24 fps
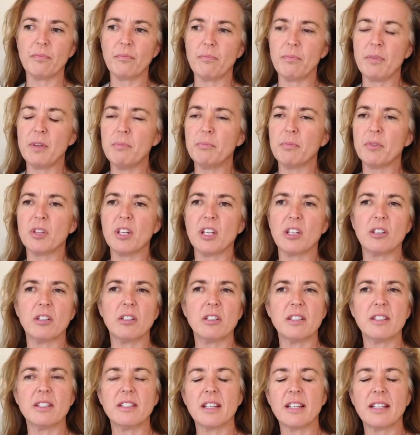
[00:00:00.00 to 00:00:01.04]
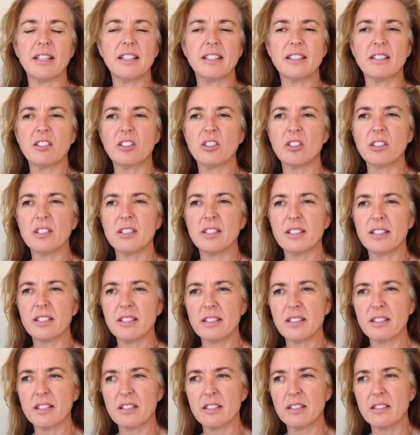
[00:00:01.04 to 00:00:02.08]
people that couldn't sit
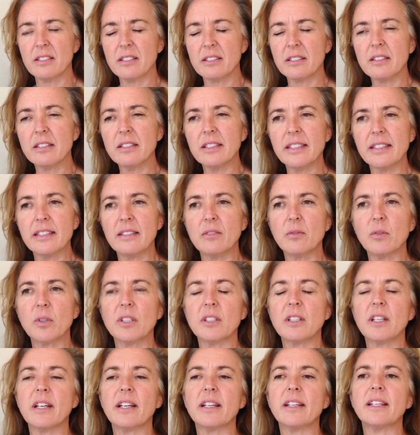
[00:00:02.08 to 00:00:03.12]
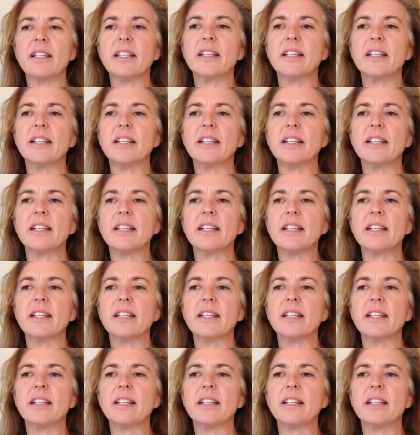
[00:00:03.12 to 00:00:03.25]
still and whatnot.